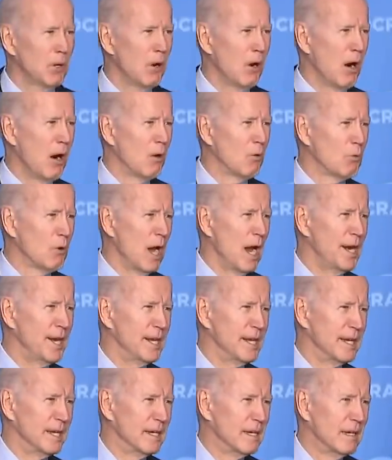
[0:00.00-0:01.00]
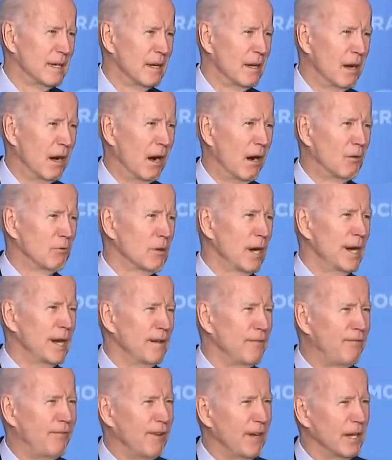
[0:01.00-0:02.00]
are already
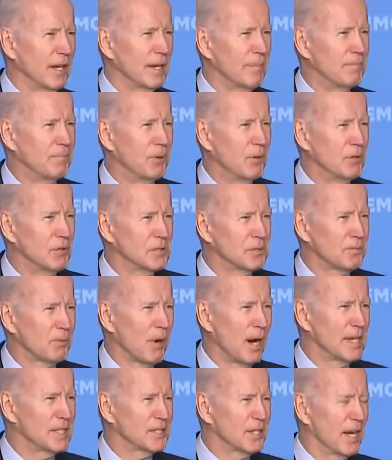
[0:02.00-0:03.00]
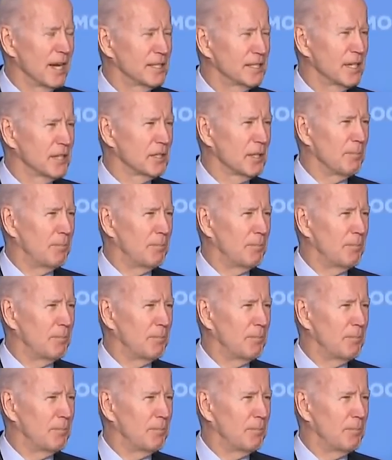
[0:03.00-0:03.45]
already feeling Putin's price hikes at the